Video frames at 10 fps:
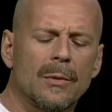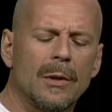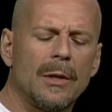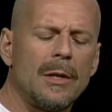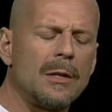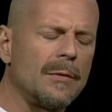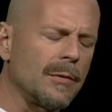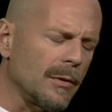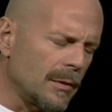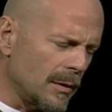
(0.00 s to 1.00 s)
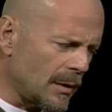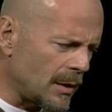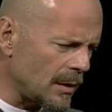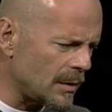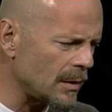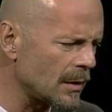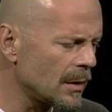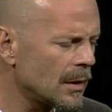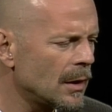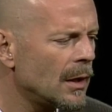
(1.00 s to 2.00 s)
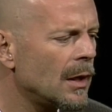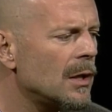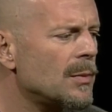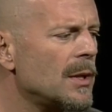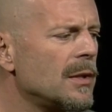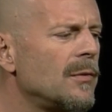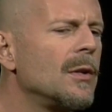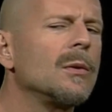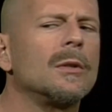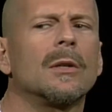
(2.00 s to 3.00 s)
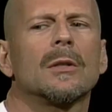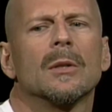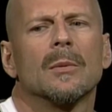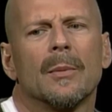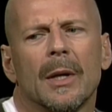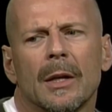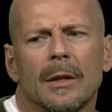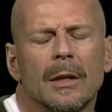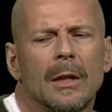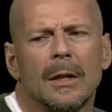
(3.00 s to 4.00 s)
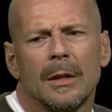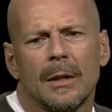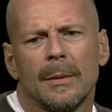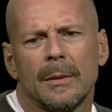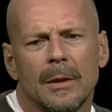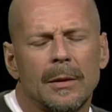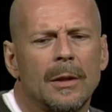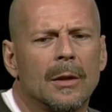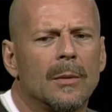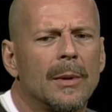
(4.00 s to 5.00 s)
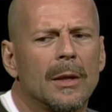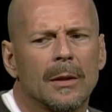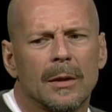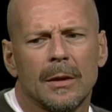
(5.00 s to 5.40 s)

really easy for kids to, especially if you don't talk to them about it, uh, uh, you know, about,